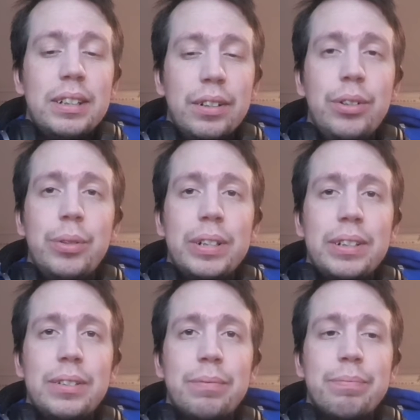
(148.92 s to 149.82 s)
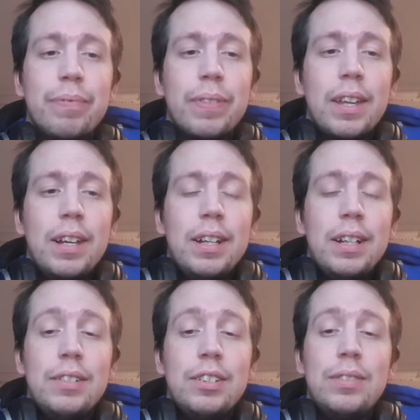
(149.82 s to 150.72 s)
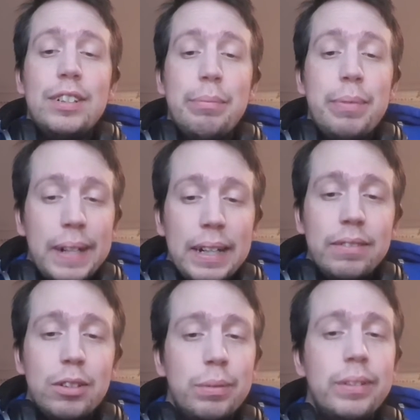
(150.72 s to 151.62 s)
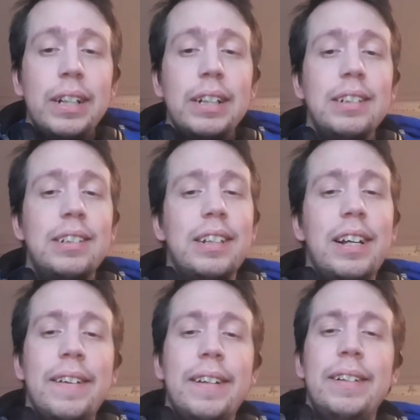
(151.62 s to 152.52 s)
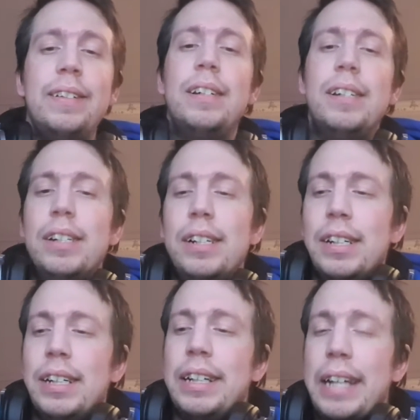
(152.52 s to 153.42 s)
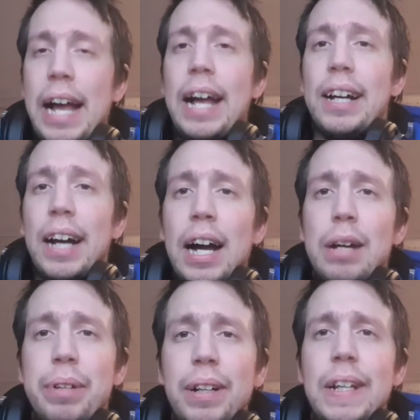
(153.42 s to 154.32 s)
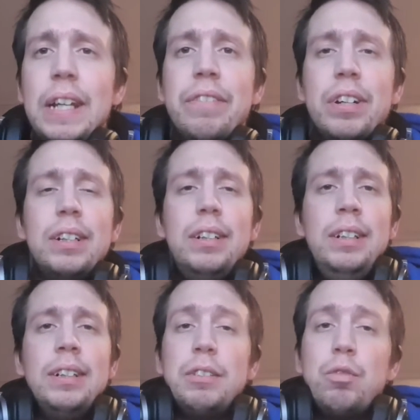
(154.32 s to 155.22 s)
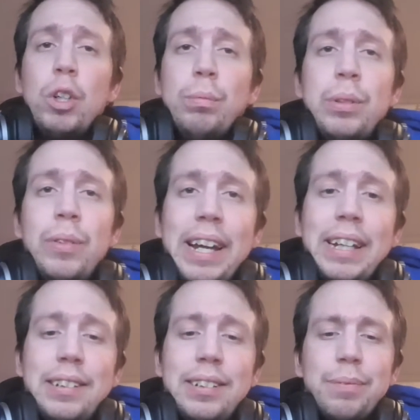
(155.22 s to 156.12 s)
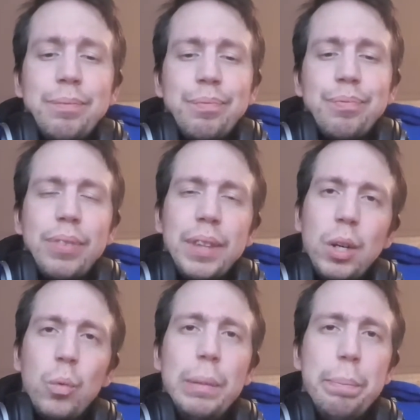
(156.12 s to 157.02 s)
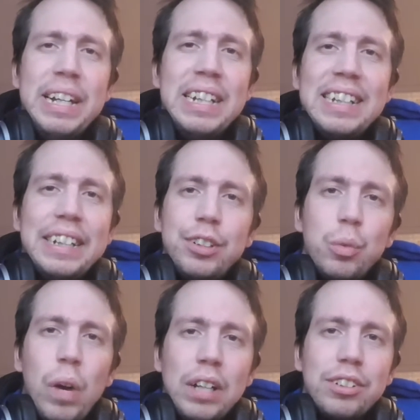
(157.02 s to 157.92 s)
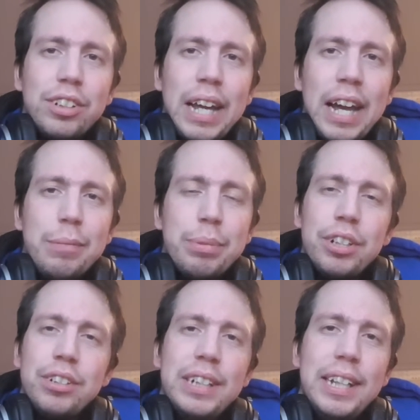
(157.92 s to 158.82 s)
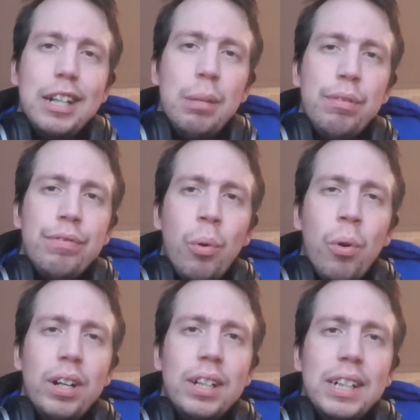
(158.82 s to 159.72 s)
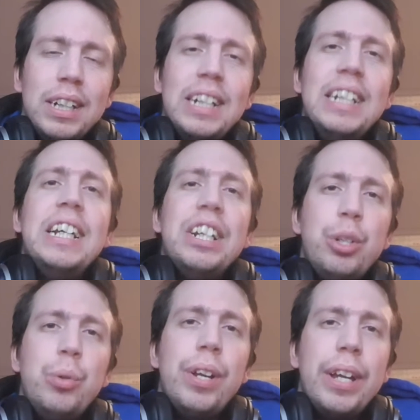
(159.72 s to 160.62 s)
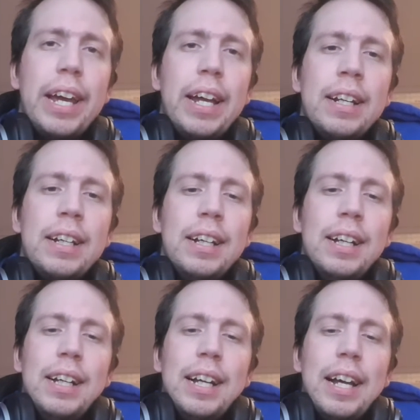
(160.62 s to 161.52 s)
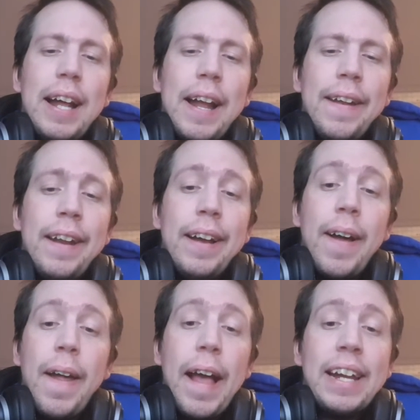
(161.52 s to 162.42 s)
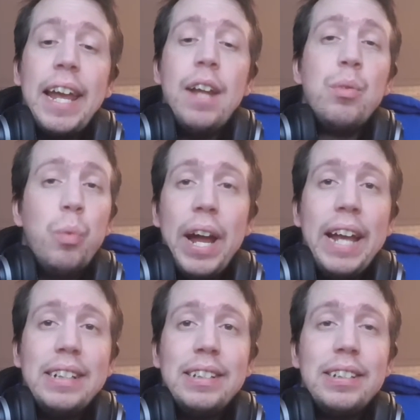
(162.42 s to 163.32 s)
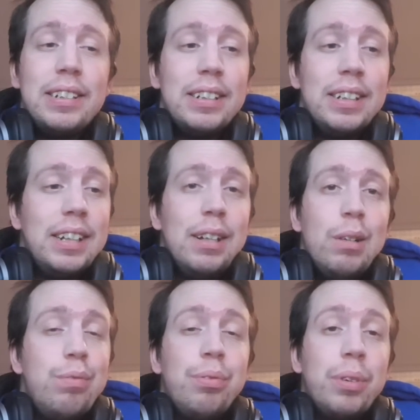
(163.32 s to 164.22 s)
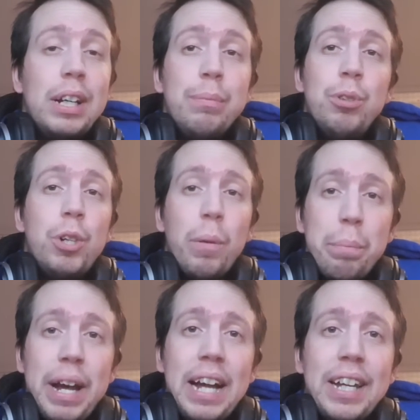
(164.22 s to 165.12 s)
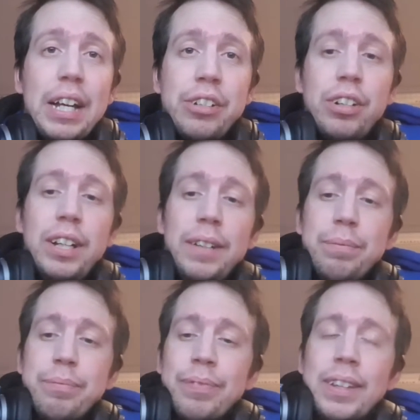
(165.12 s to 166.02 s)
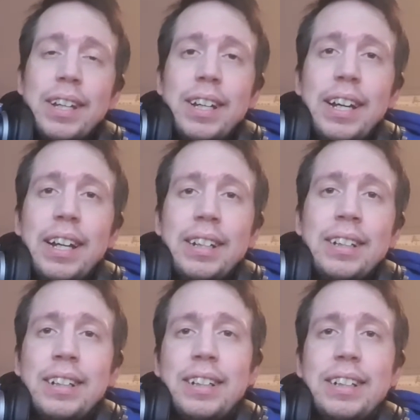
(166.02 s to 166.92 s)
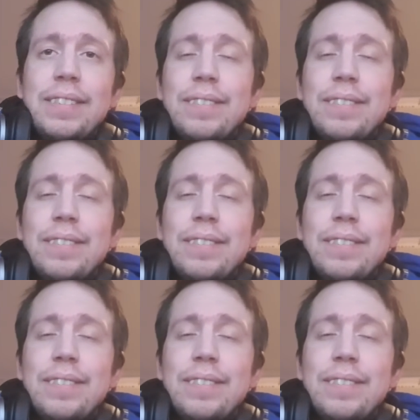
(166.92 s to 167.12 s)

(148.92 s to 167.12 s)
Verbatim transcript: do it. It was very brave, Roman Reigns, and uh, yeah, I believe that Roman Reigns will beat this once again because he did before and he can do it again. And uh, I can't wait for him to come back actually. And uh,